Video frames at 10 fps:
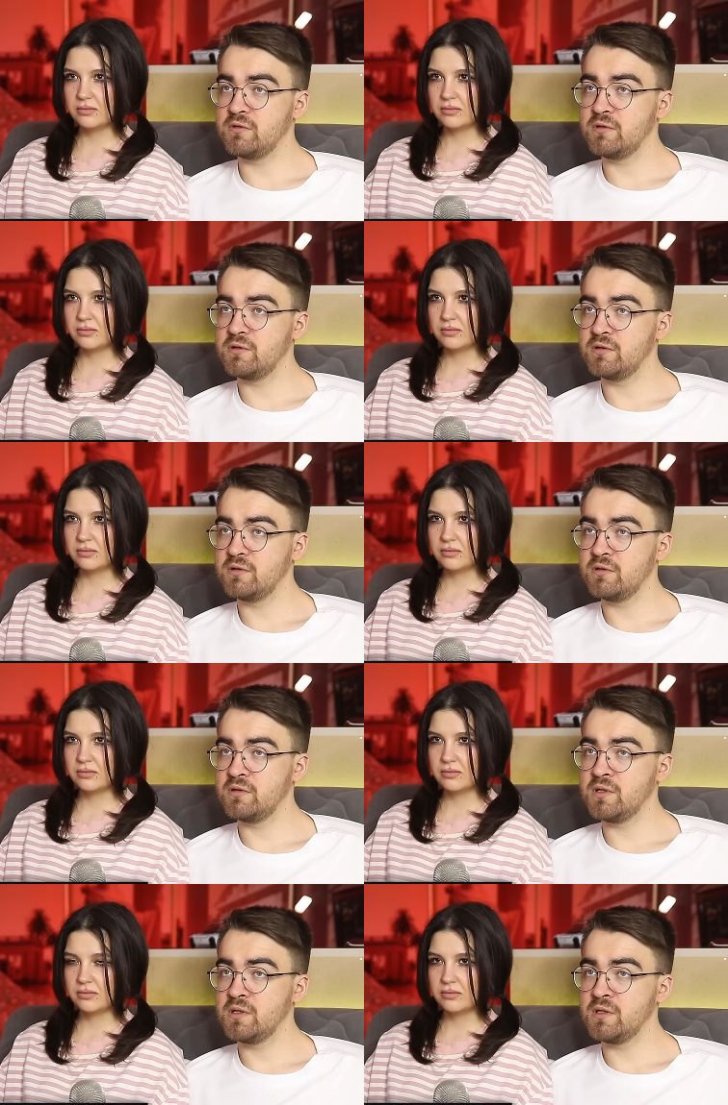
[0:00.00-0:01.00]

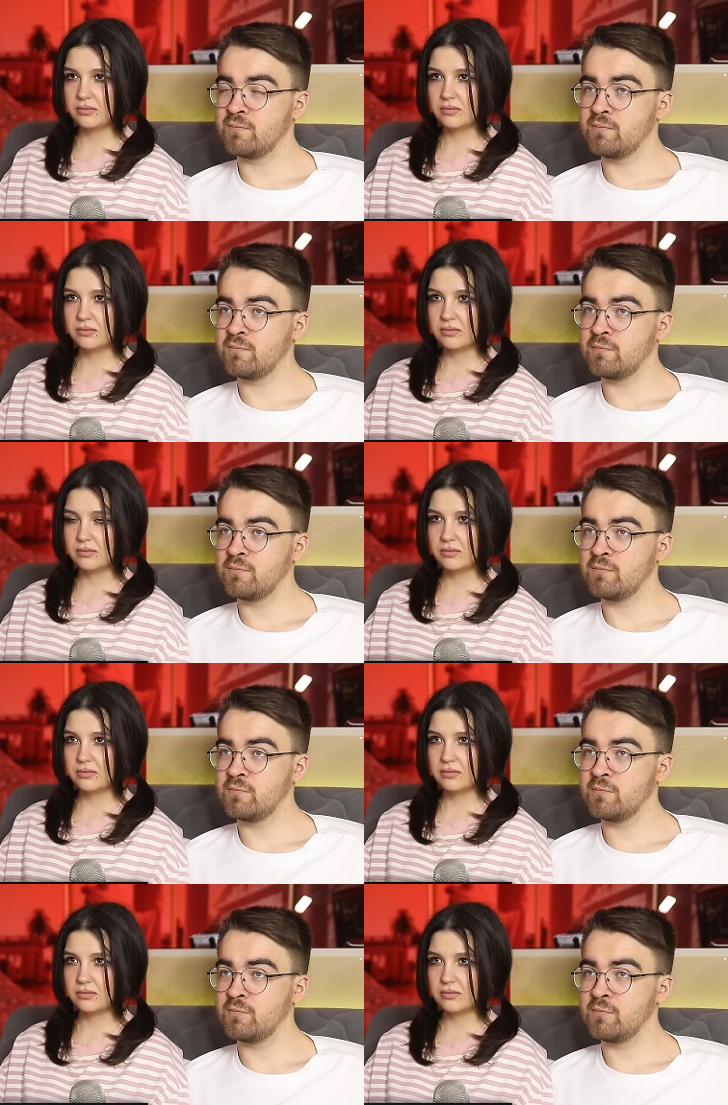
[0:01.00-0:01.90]
Nothing is said.